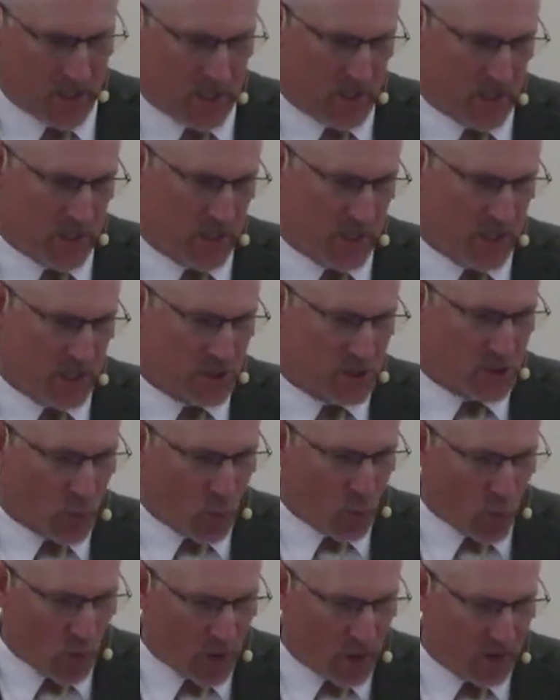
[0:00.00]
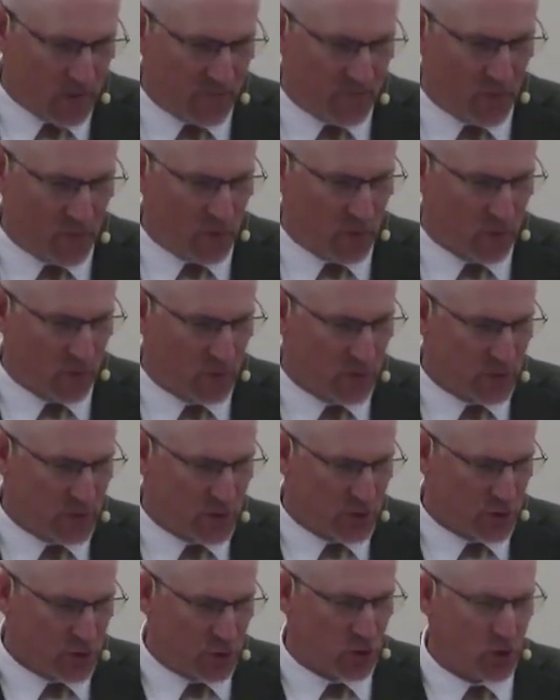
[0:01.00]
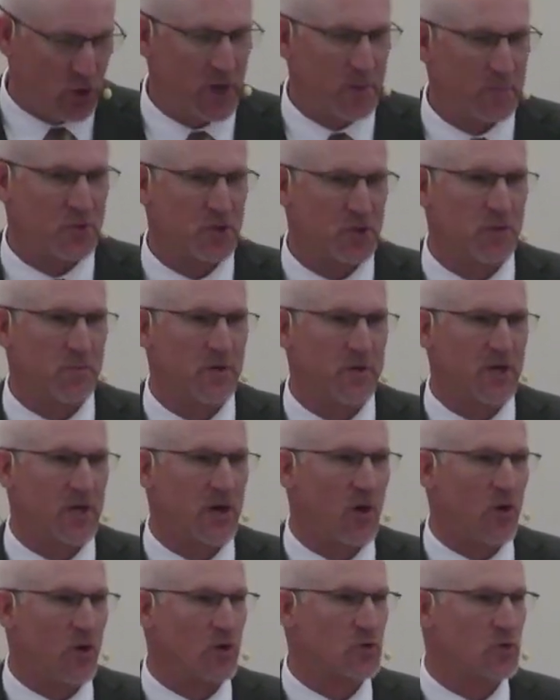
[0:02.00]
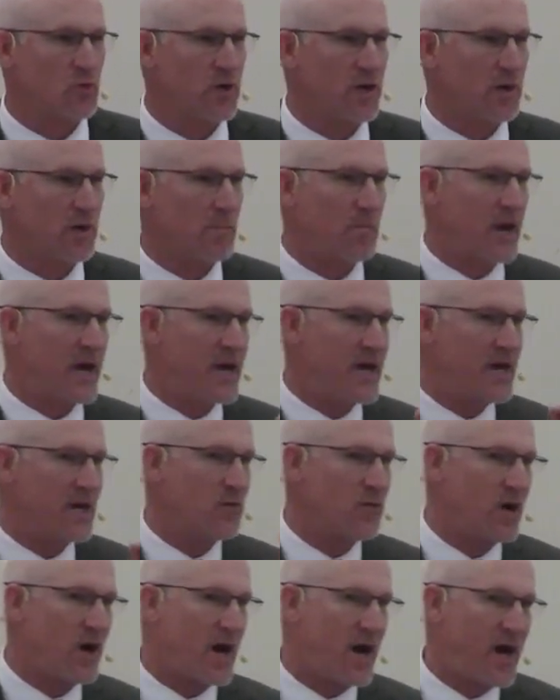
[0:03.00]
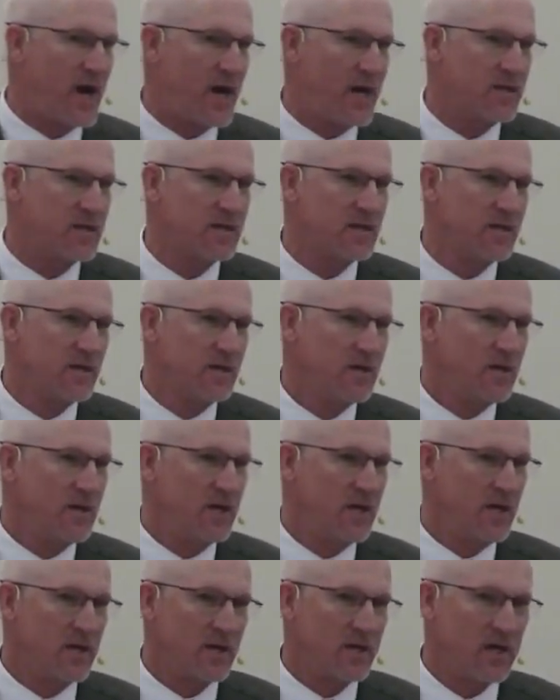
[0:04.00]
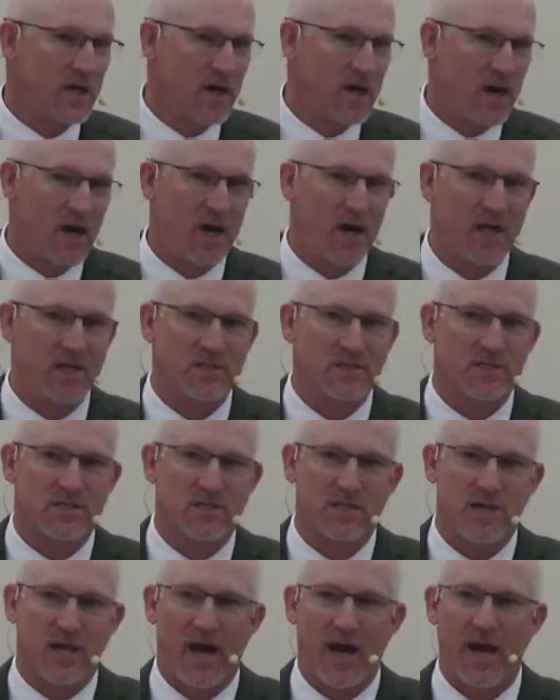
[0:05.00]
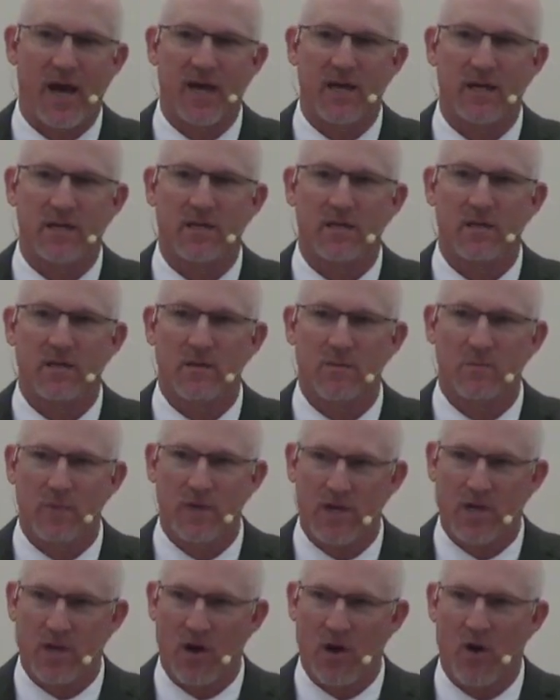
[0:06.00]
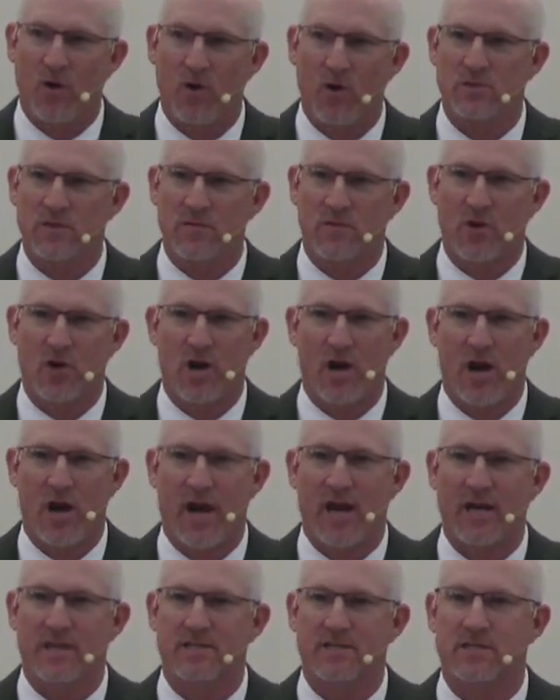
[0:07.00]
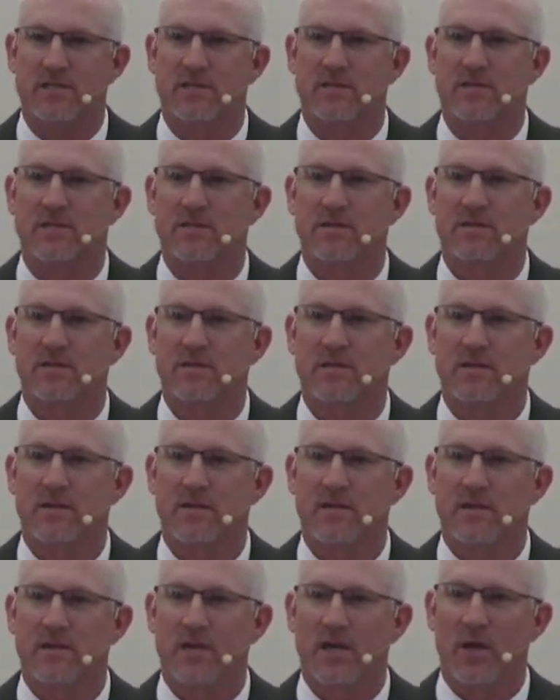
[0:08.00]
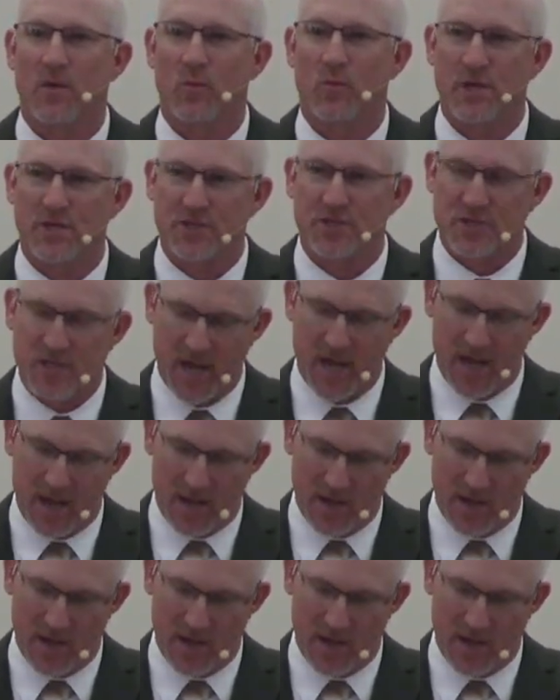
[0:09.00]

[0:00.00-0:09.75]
It is a wonderful scripture because we are made right in God's sight because of Christ, and we stand